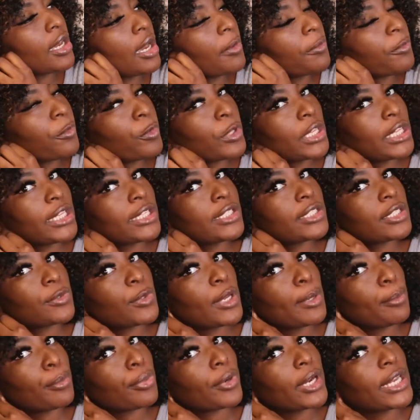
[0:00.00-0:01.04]
I'm willing to
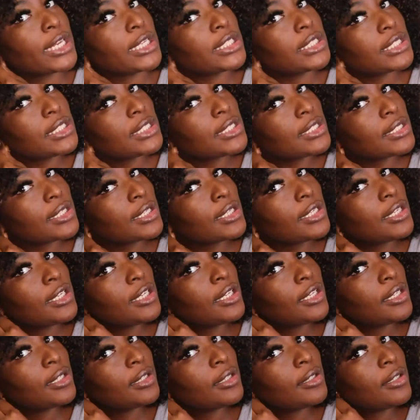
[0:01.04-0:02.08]
embrace
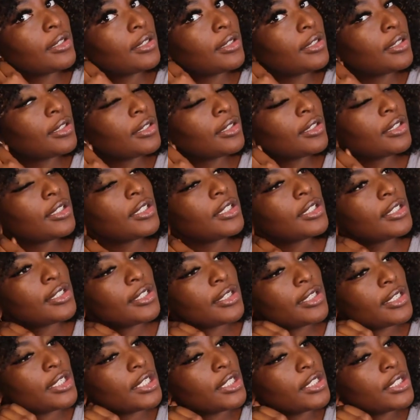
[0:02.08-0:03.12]

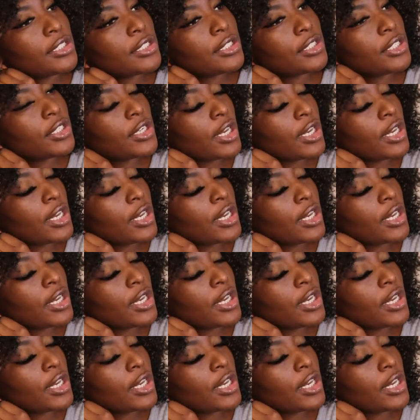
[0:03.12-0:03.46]
this, you